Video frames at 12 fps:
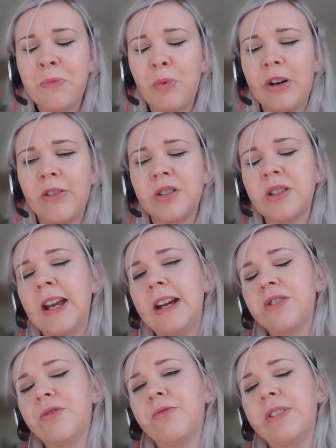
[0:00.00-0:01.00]
Whereas the
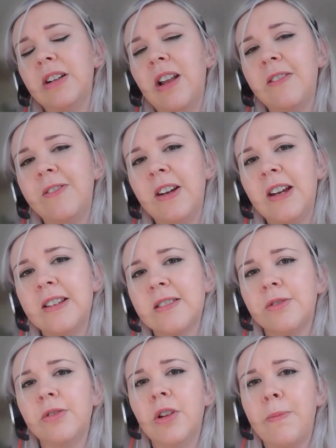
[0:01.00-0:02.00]
actual real effort
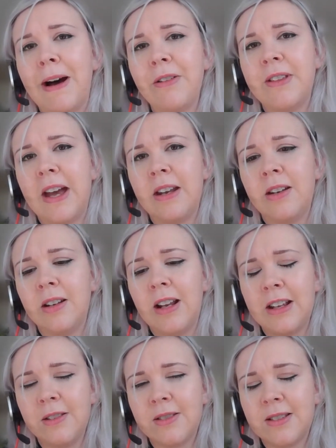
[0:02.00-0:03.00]
is all about then,
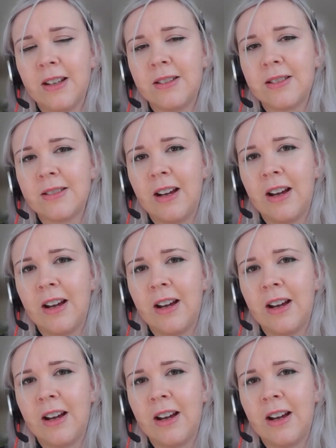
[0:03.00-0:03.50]
like you said